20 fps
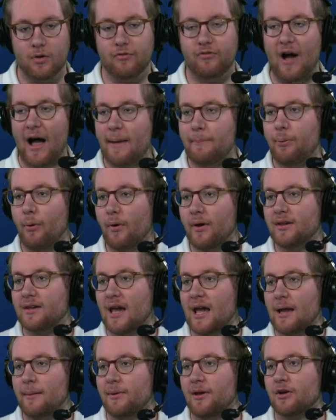5-point
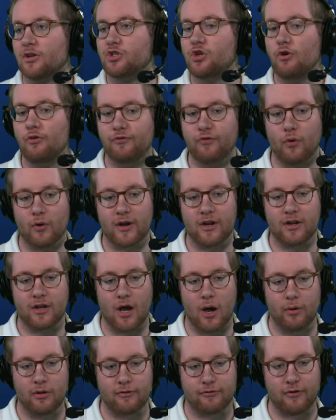game here. 2:40 to
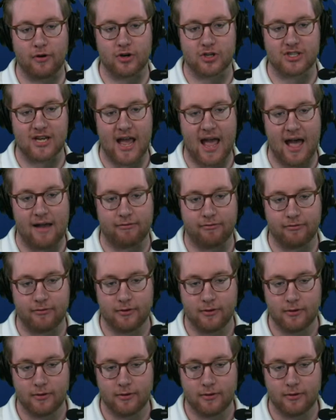go in the first half.